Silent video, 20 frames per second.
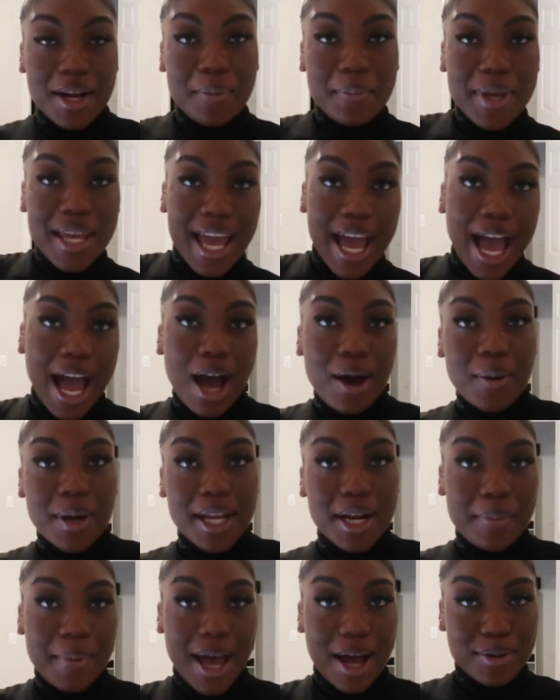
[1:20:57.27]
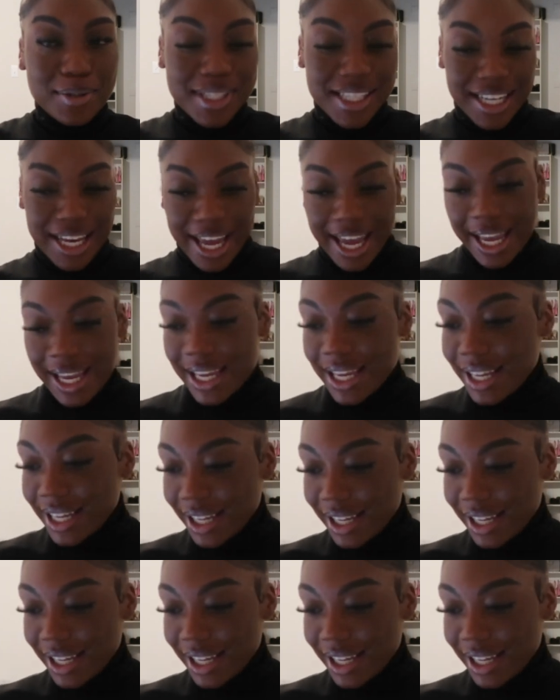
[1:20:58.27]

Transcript: to be out and about today.